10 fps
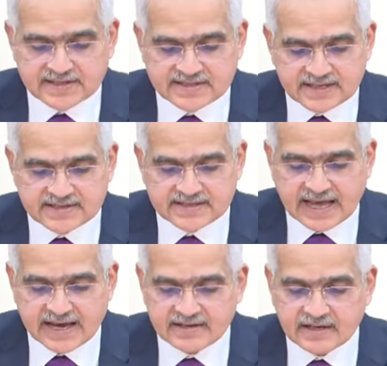pulses
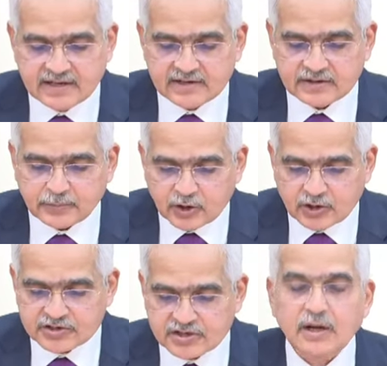and the
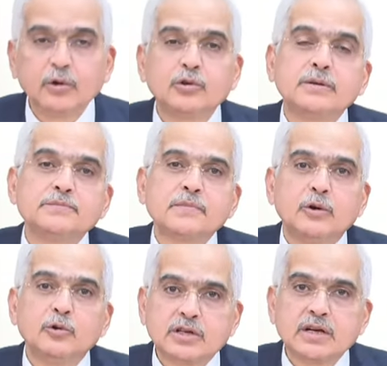production
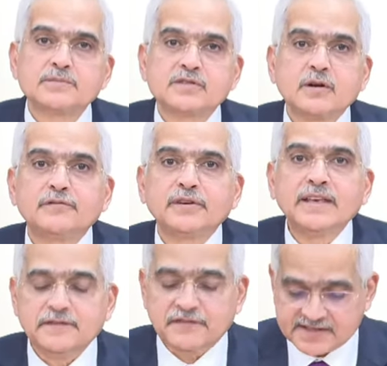outcomes of
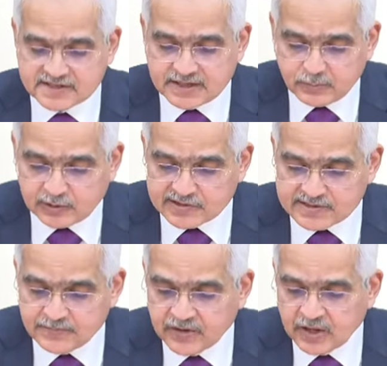key
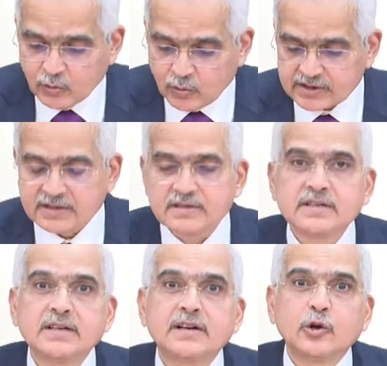vegetables
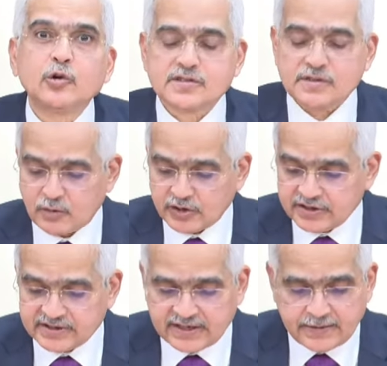warrant close
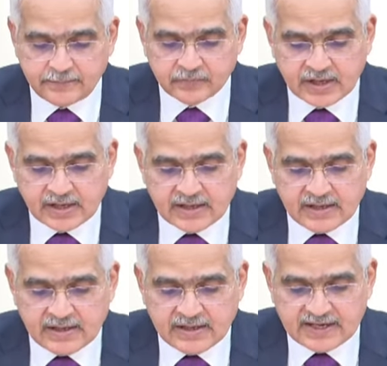monitoring,
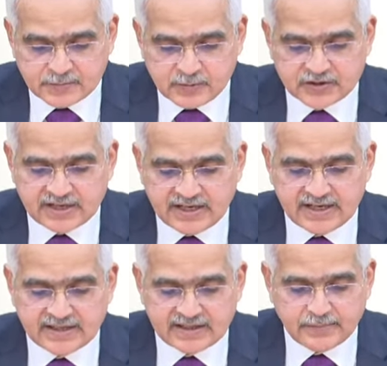
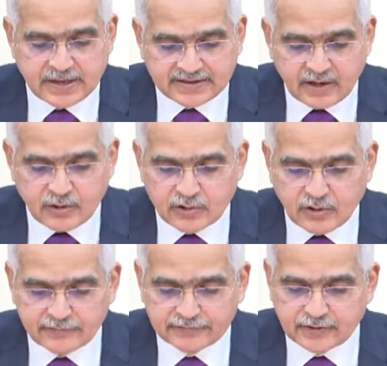especially in the
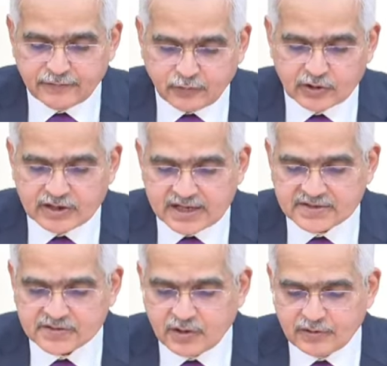background of the
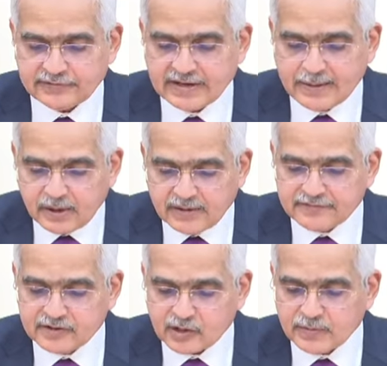forecast of
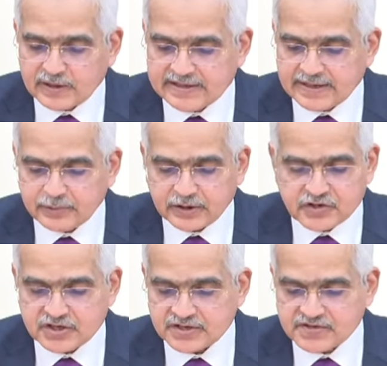above normal
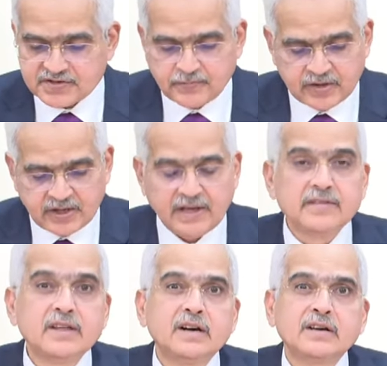temperatures
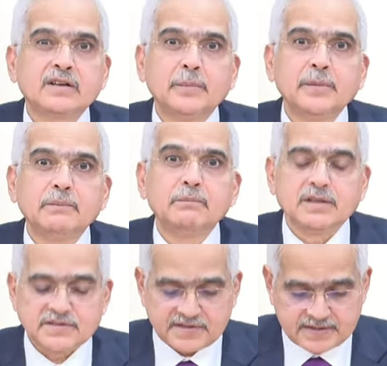in the coming
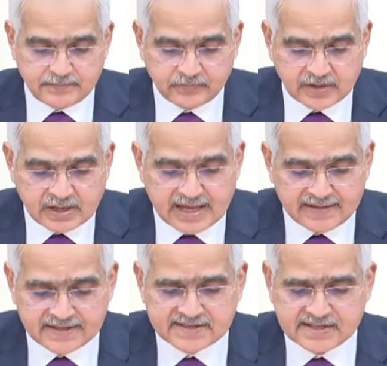months.
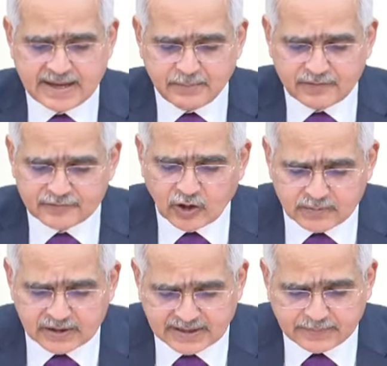And these above
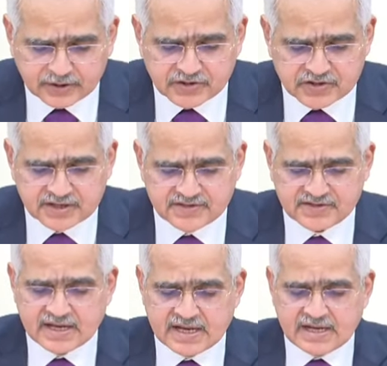normal
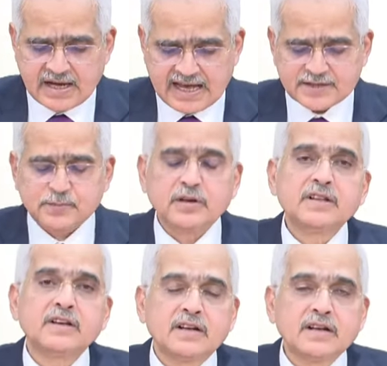temperatures, as
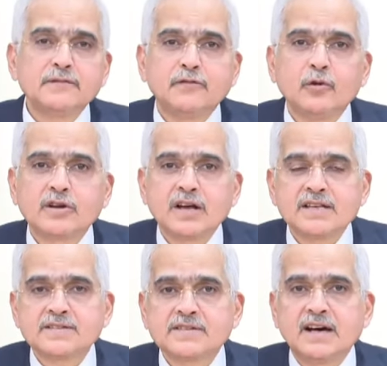per the current
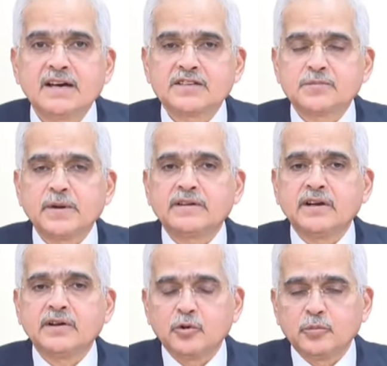forecast, are
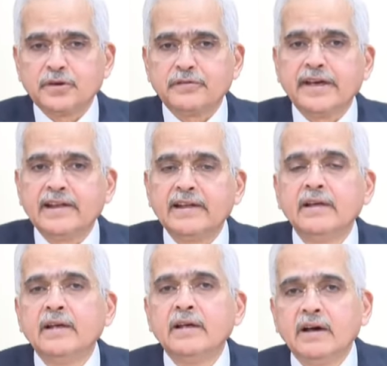expected to prevail
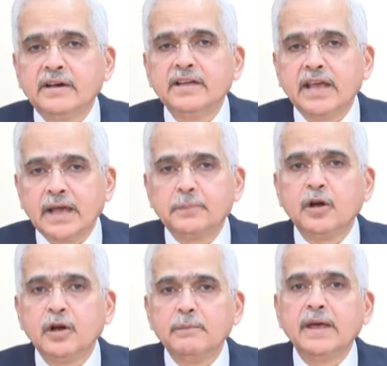in
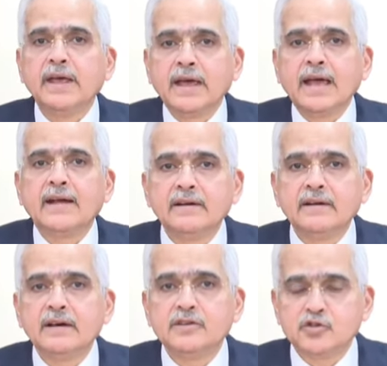April, May
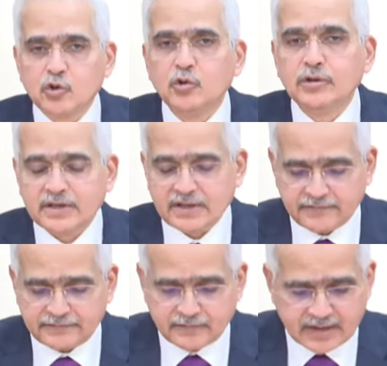and June,
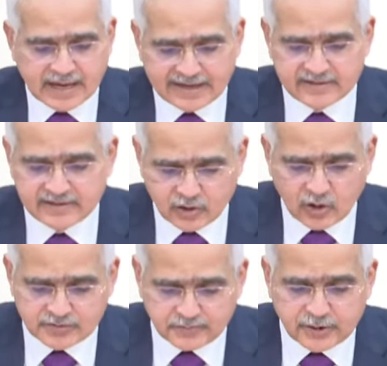if and
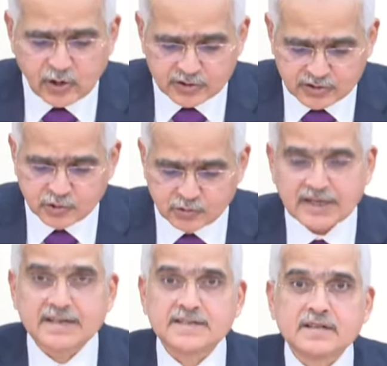not beyond
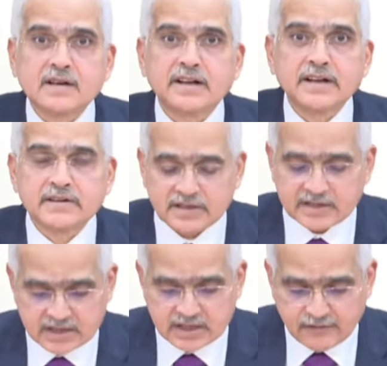June. That is the current
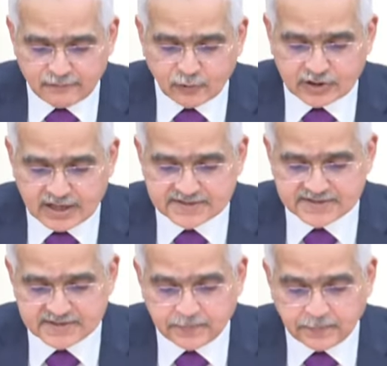
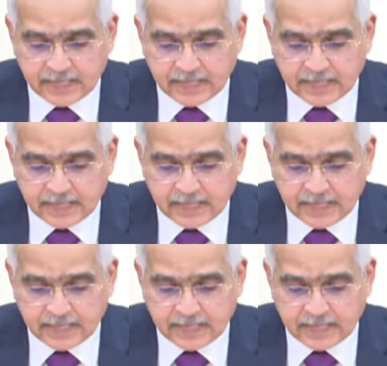forecast.